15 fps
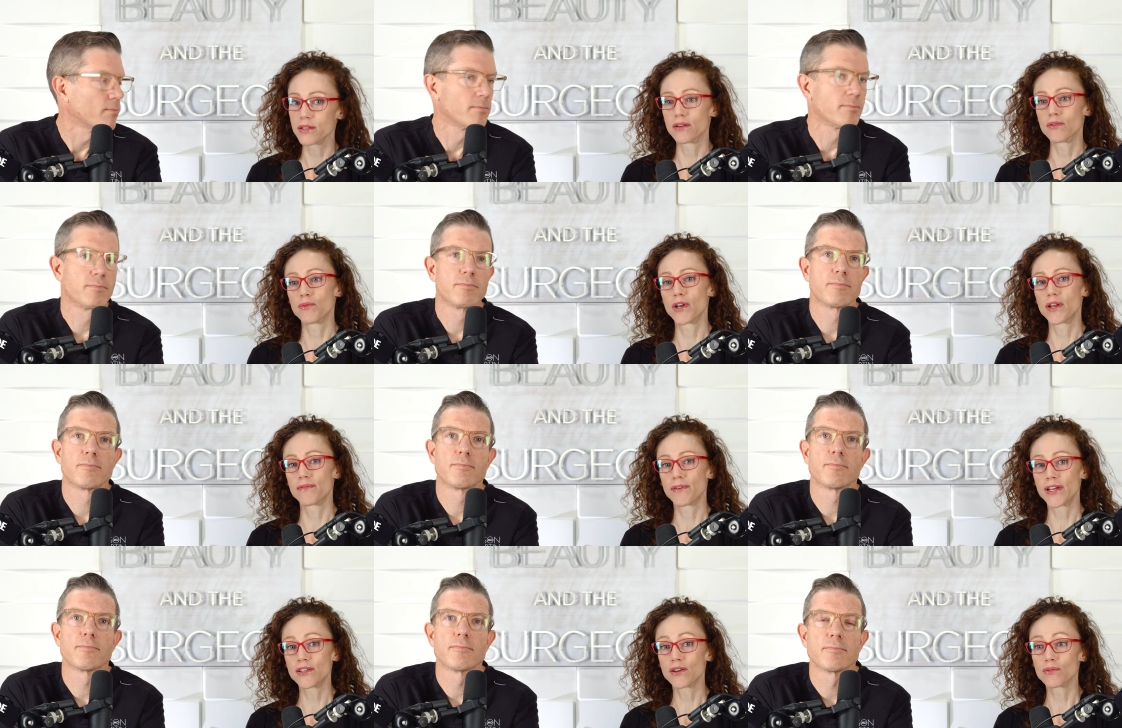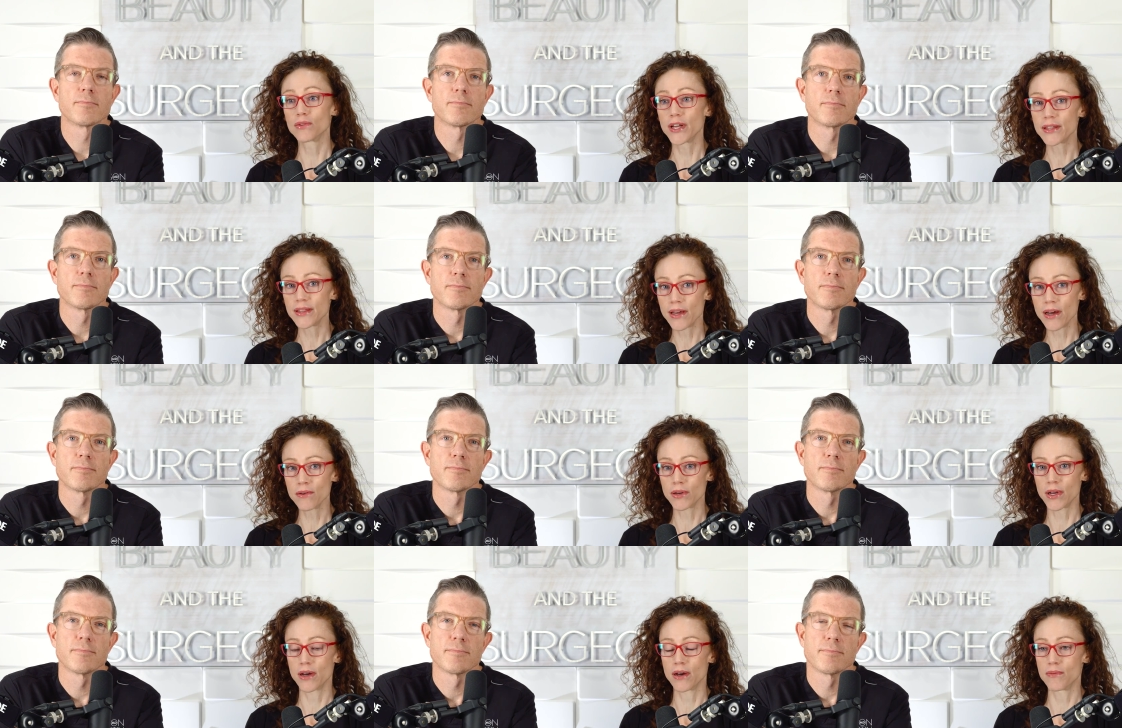Speaker 1: You know, what if I don't like the
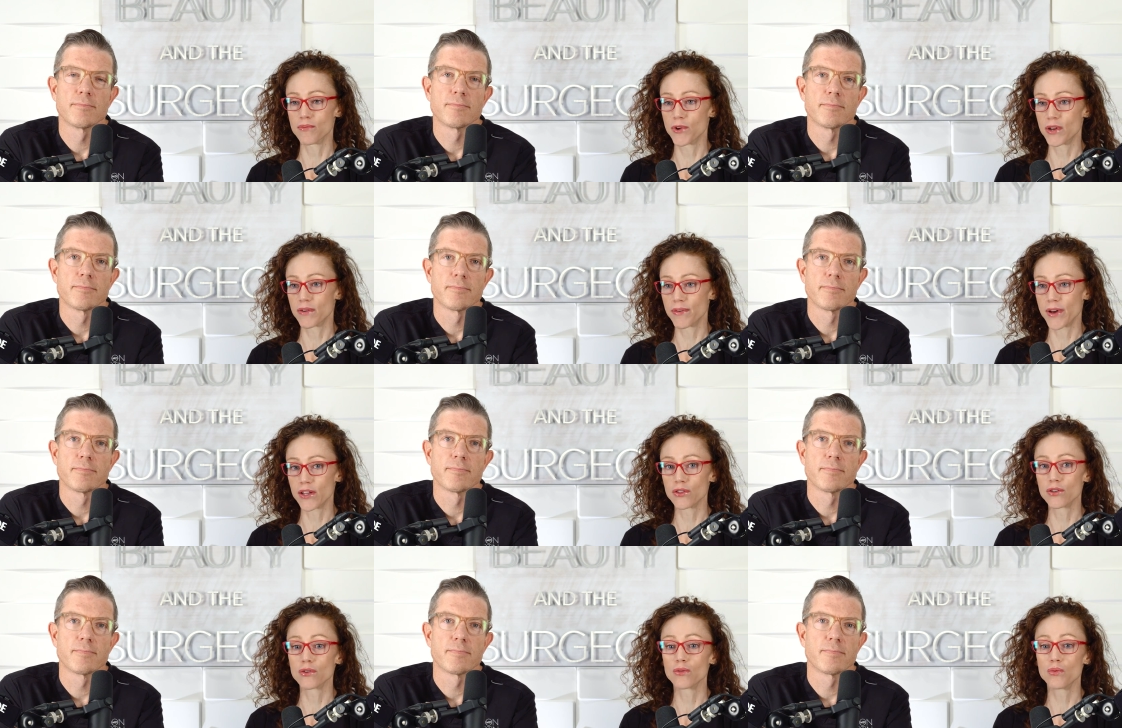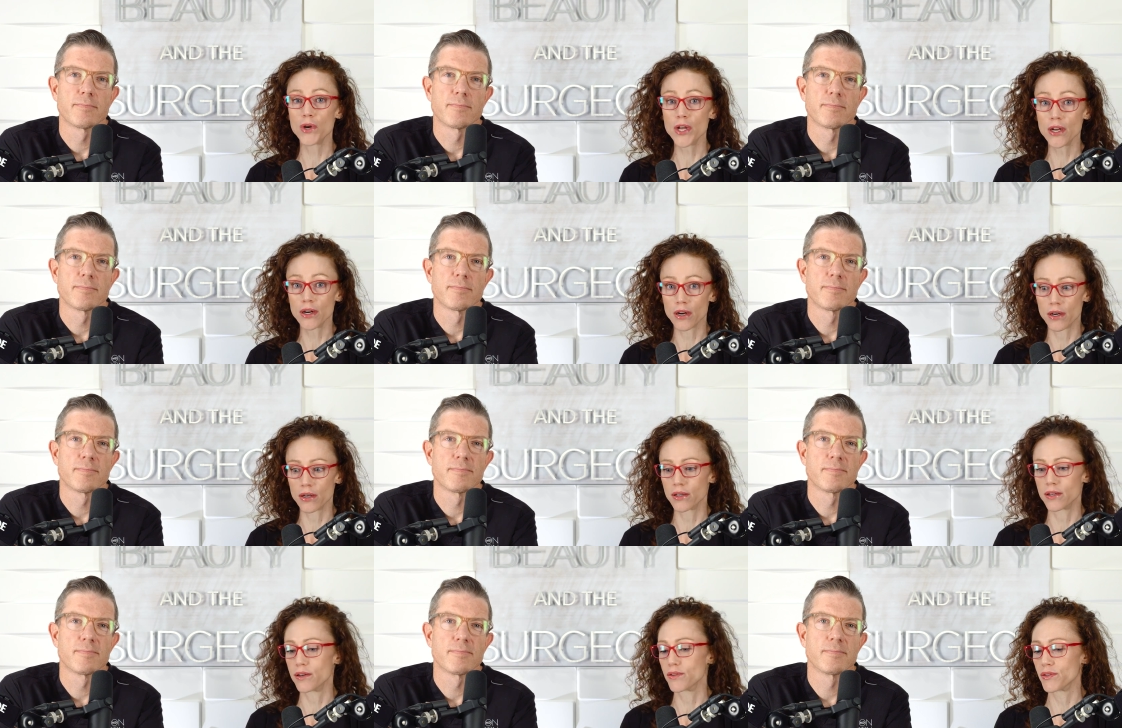outcome? What if I look
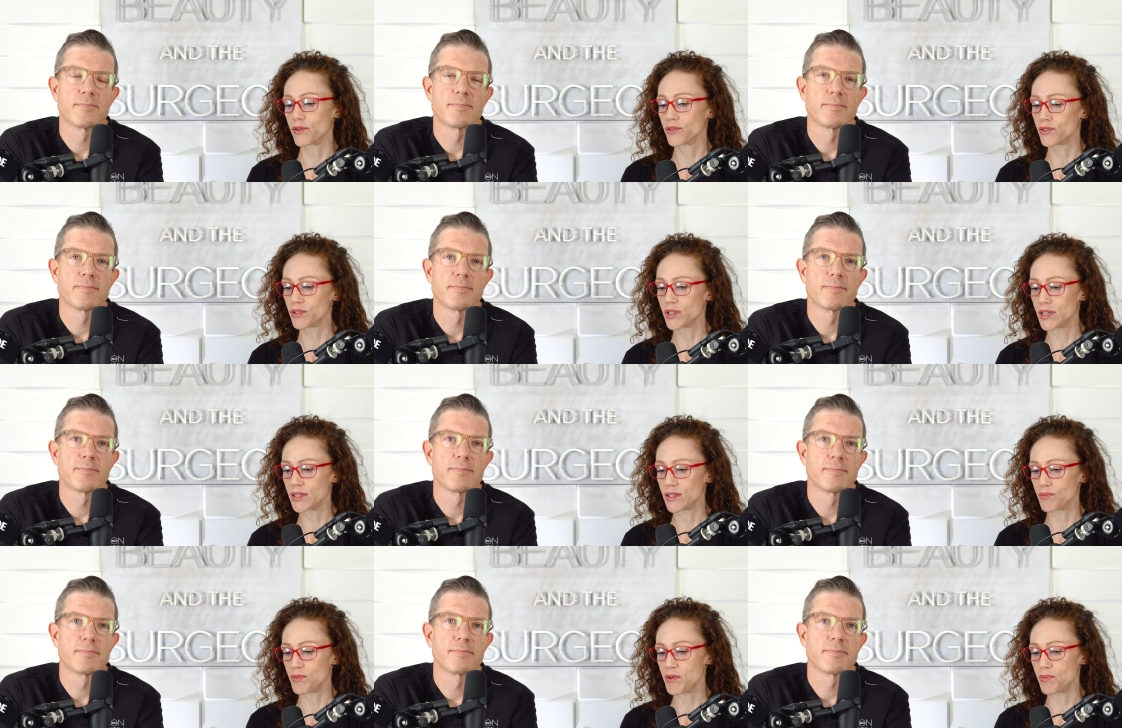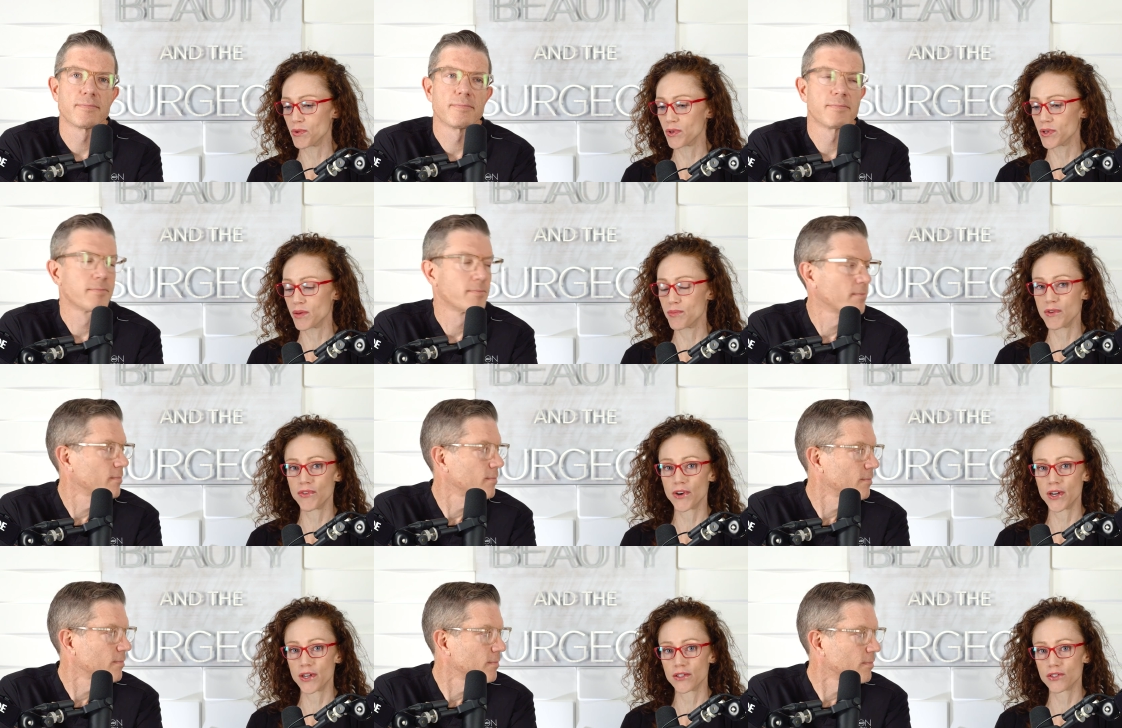weird? You know, those are things that people can be
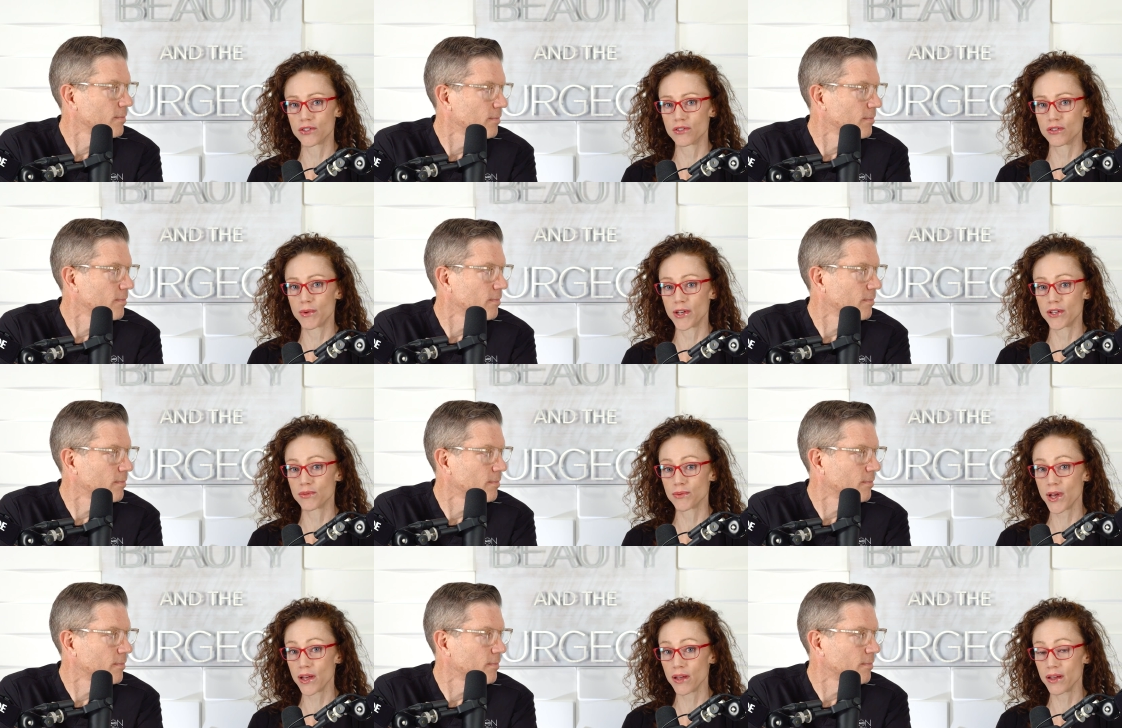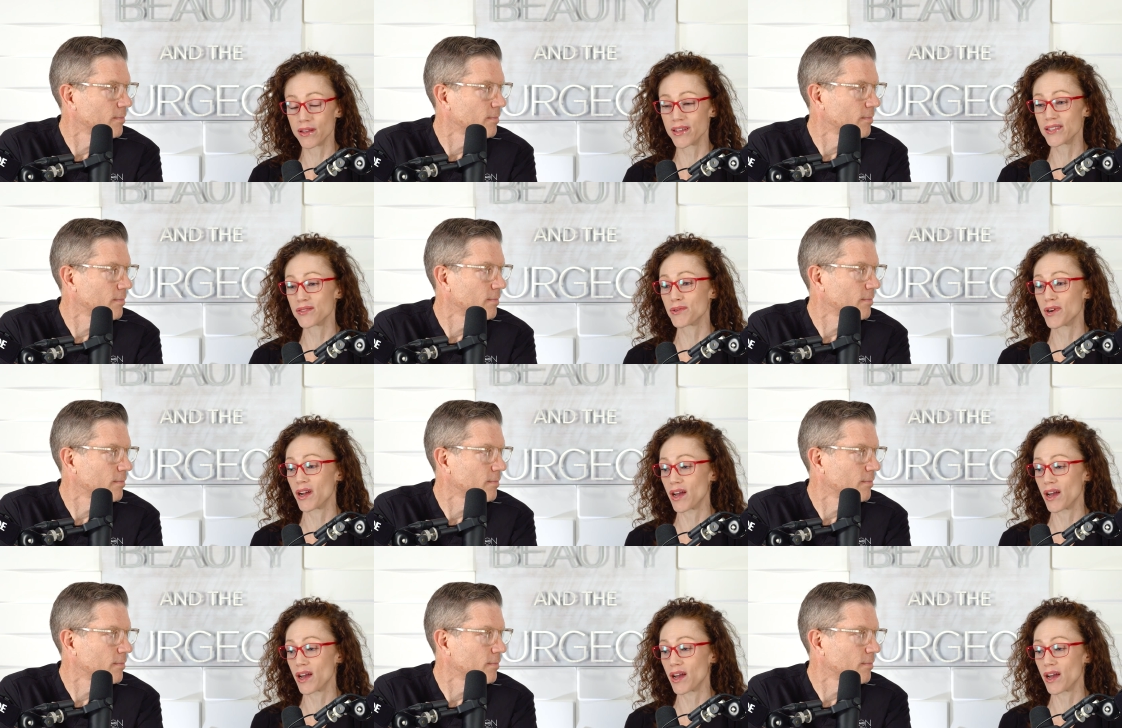very concerned about as well. And that's where